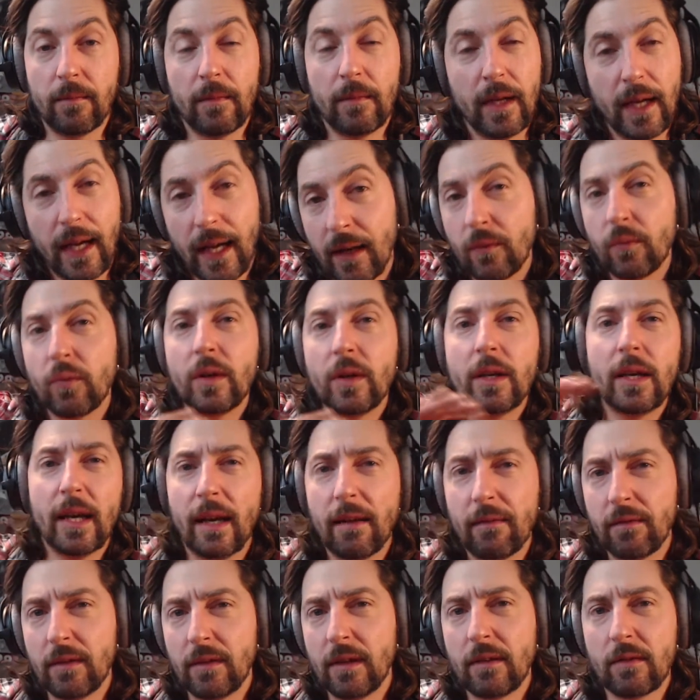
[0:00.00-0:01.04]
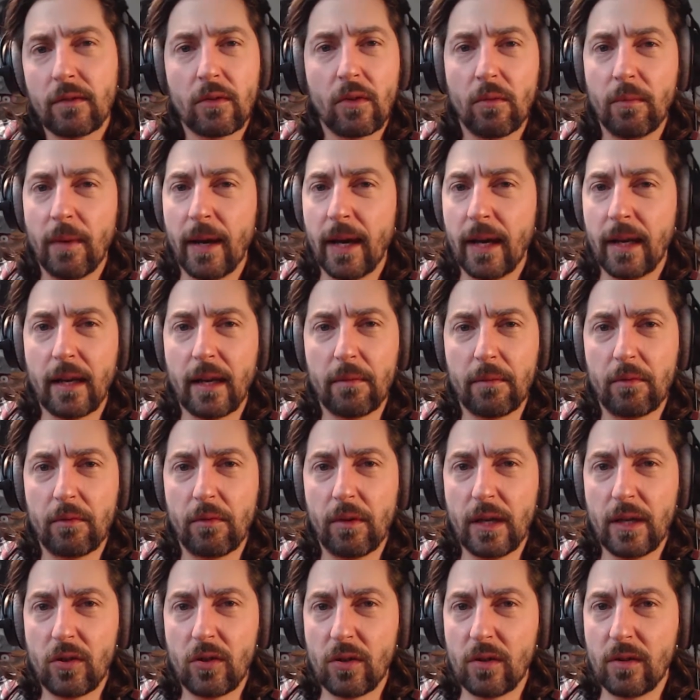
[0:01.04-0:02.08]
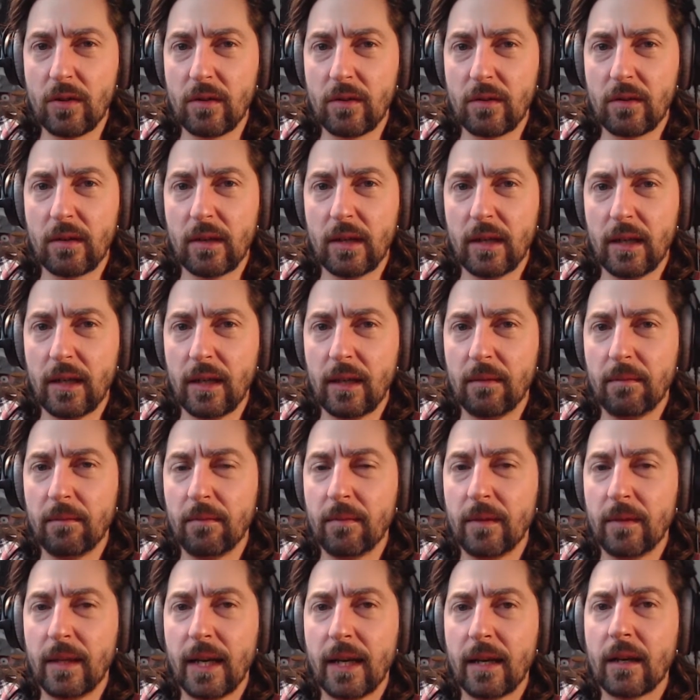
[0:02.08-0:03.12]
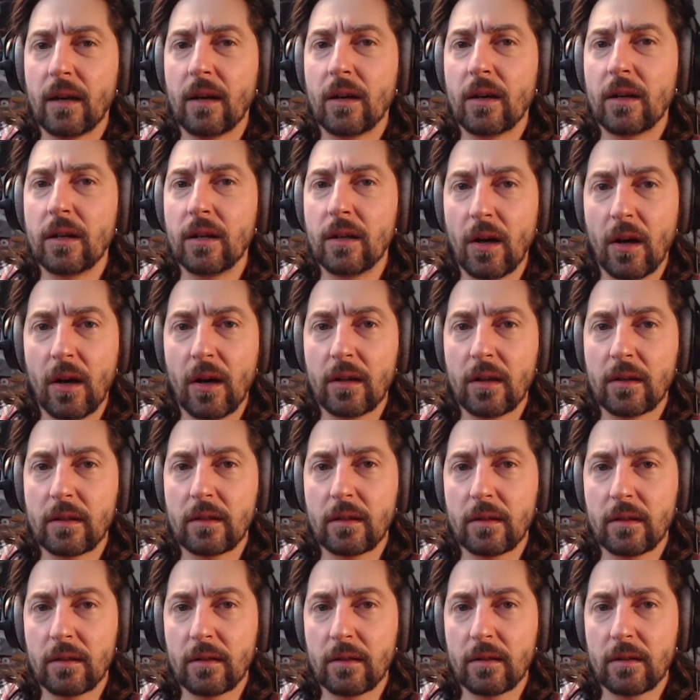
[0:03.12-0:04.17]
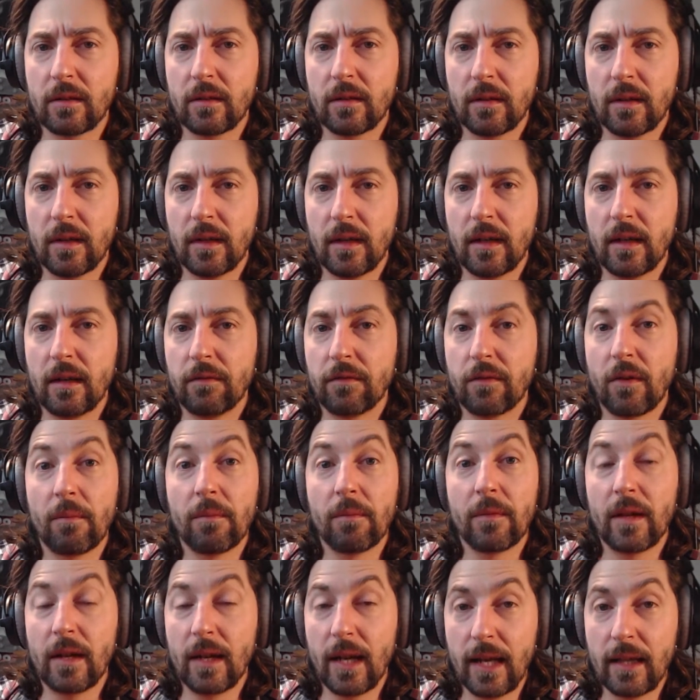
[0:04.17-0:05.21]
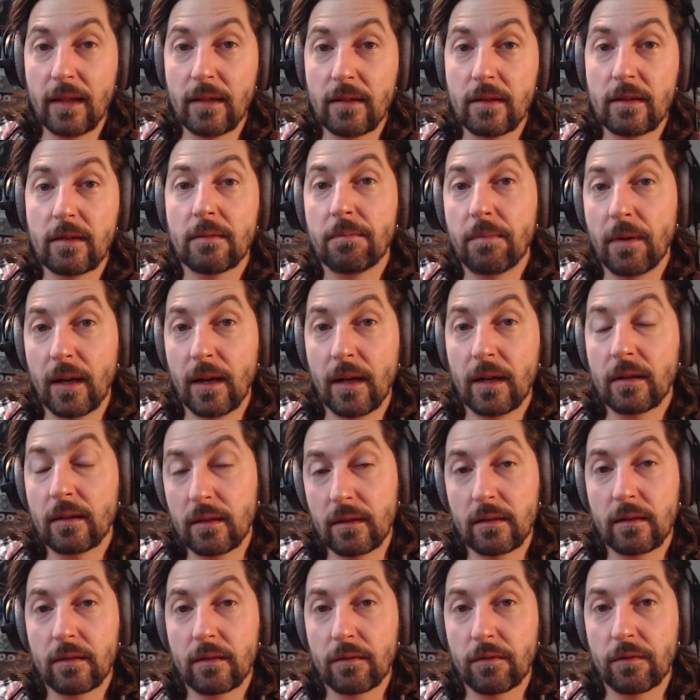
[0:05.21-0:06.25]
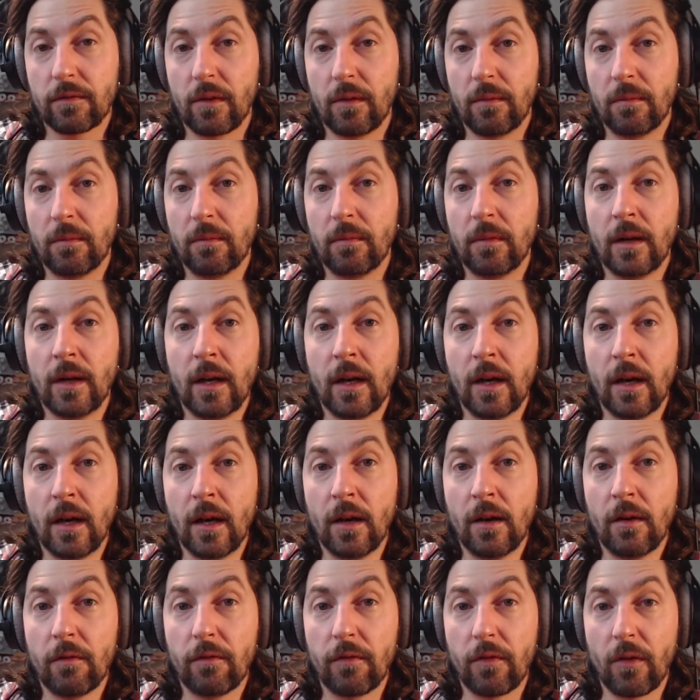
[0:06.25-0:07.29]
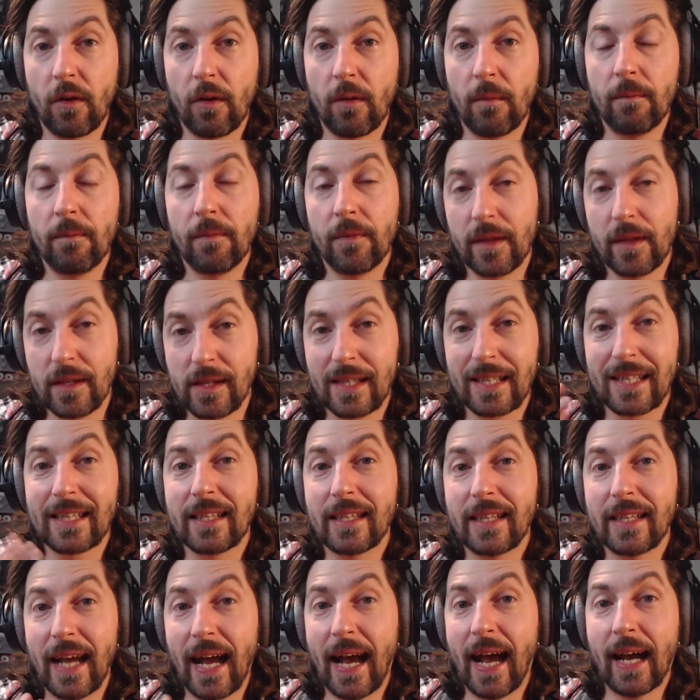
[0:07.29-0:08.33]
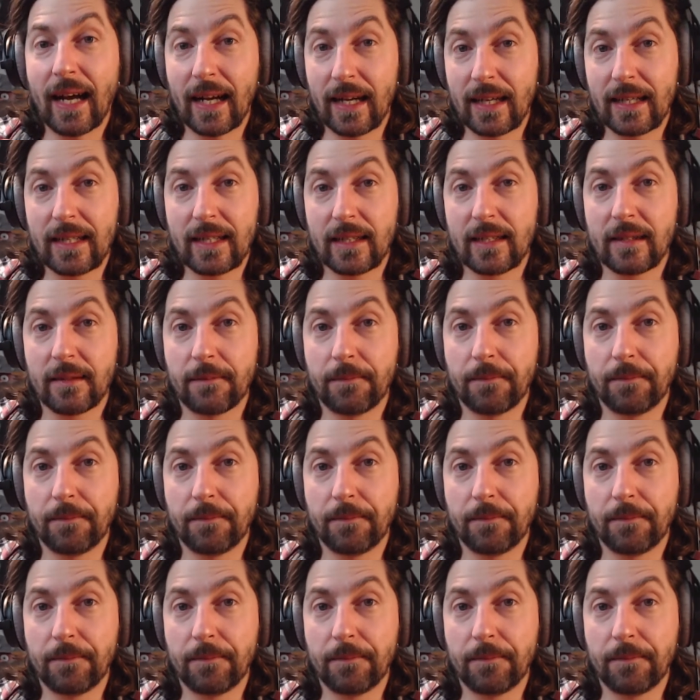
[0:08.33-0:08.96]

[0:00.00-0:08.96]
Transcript: And we have these chromatic aberrations that are not from the lens, but from the stacked